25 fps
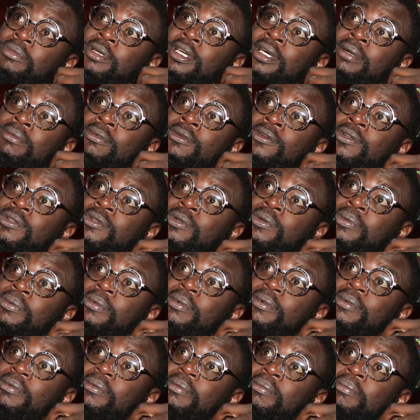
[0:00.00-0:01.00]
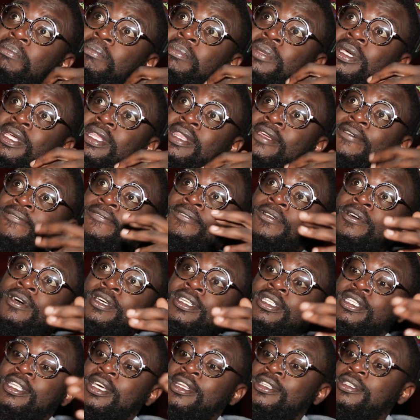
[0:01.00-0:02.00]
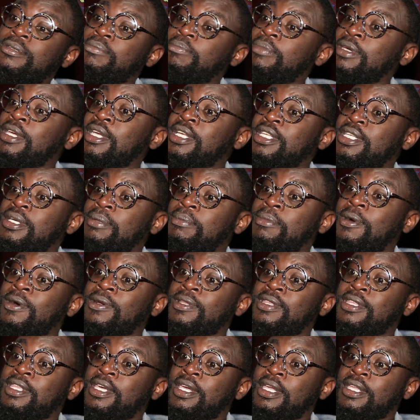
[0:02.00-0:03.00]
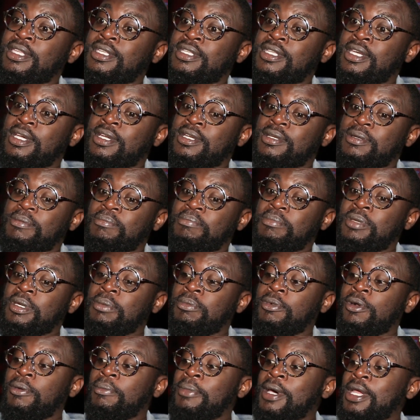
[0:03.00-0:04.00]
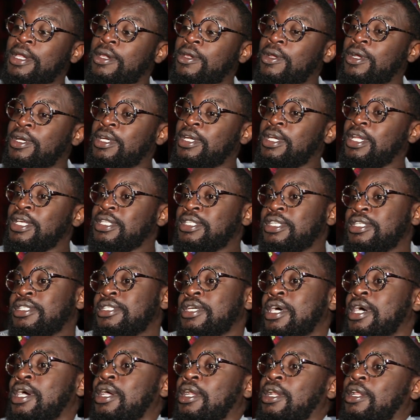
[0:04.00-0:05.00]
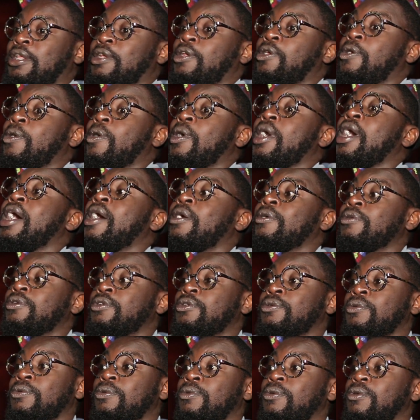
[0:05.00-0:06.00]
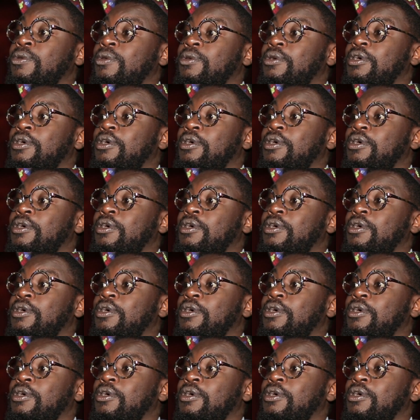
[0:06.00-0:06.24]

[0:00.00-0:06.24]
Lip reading: to be able to be the voice that speaks about things that people might not necessarily know how to